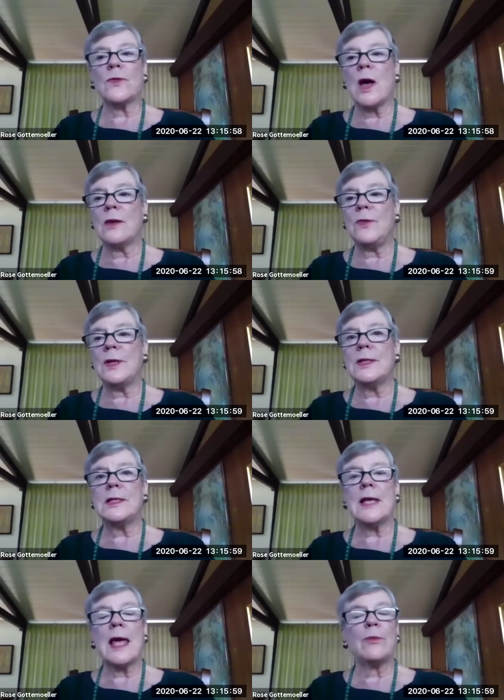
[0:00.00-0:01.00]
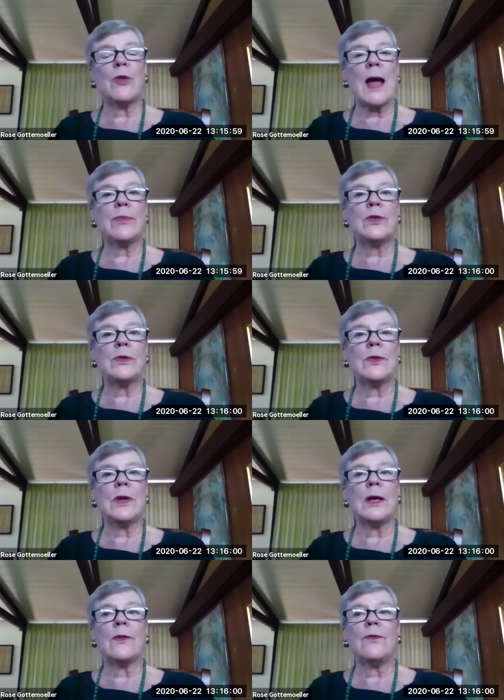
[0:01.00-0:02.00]
of confidence and perhaps
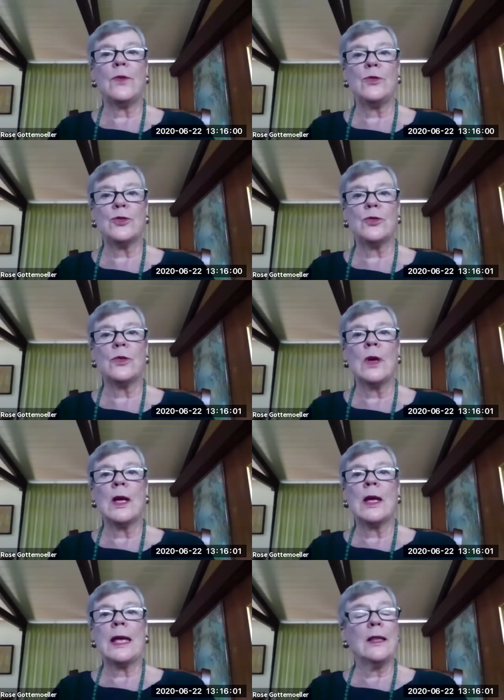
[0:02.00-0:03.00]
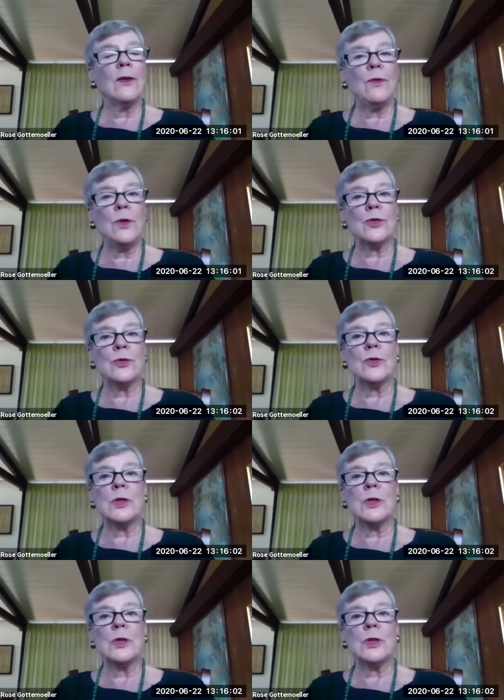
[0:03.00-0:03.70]
uh, future in the future